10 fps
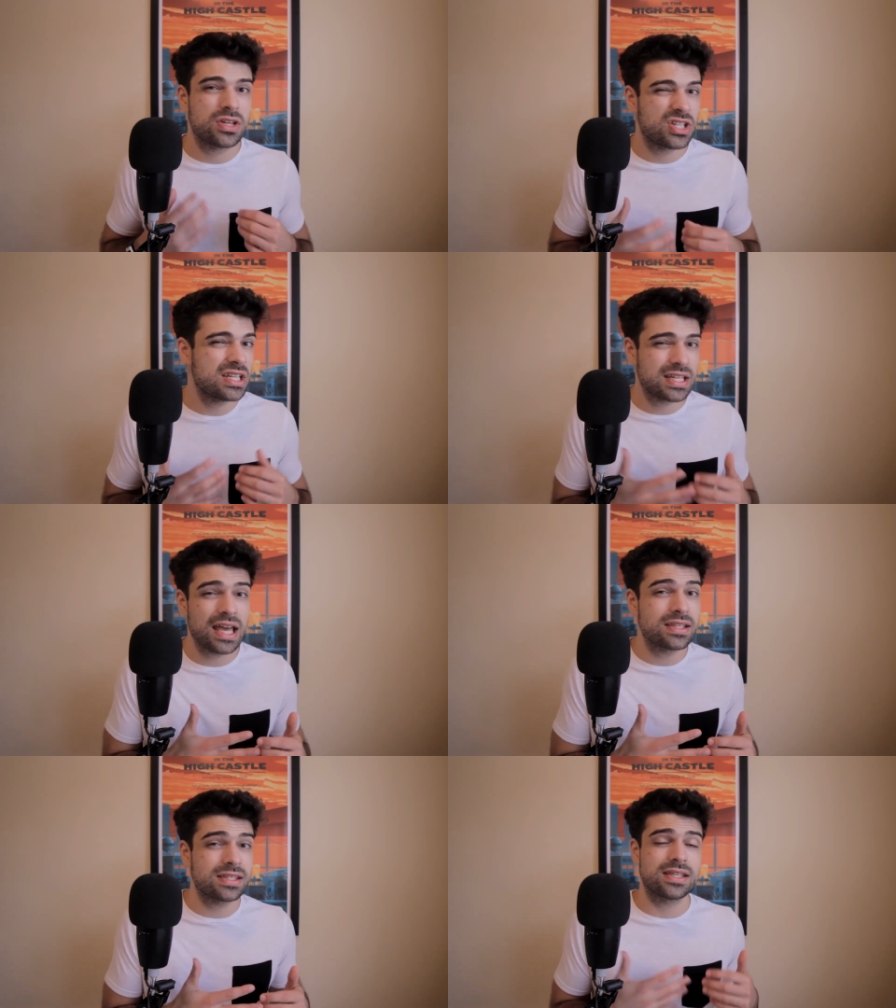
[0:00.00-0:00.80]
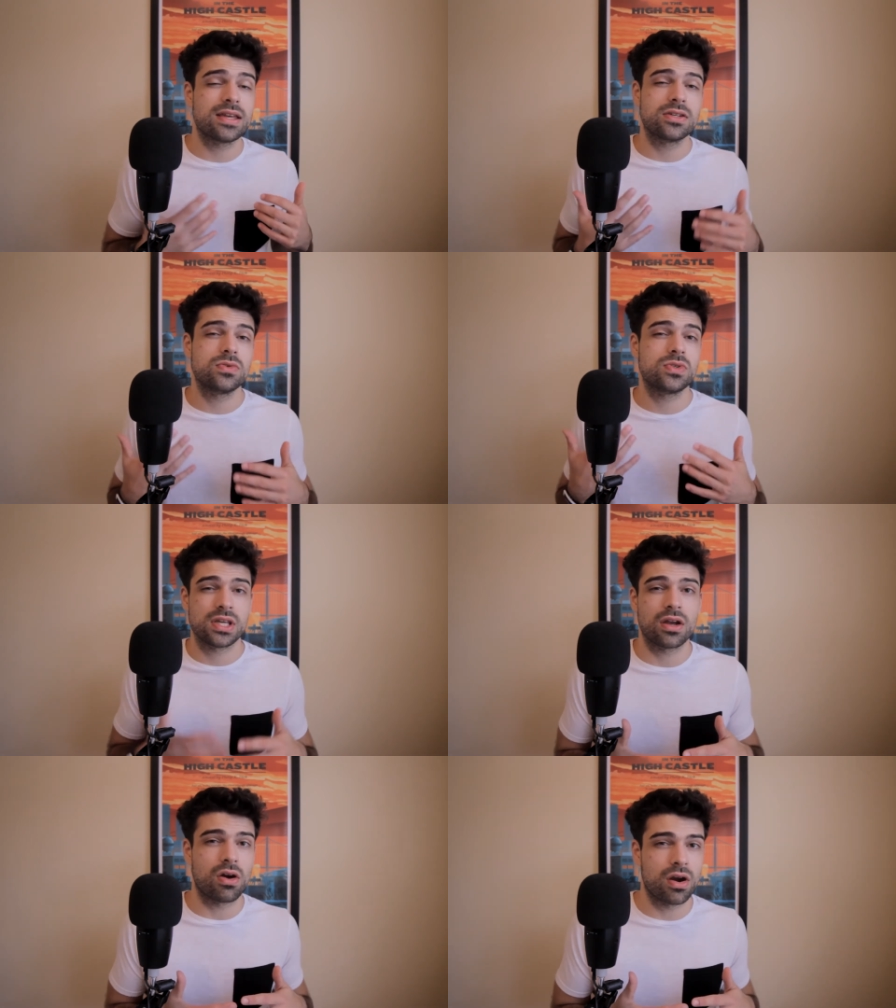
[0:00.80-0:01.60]
She tests into
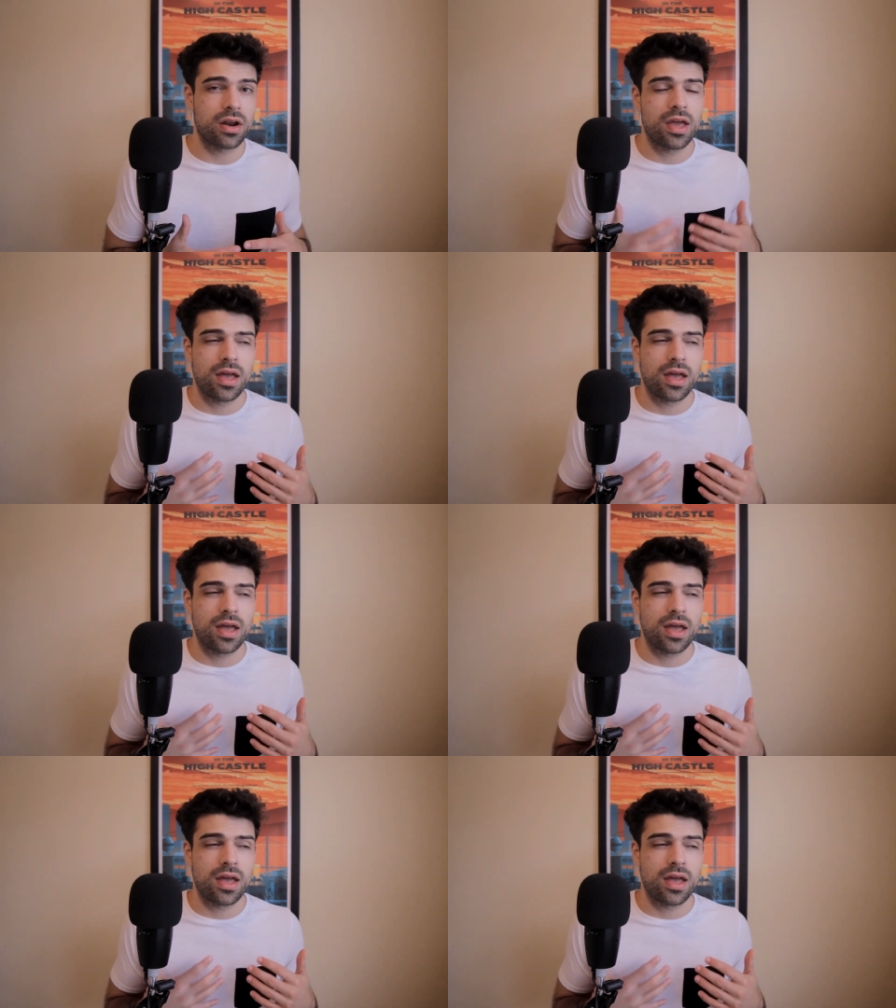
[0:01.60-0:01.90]
Sinegard,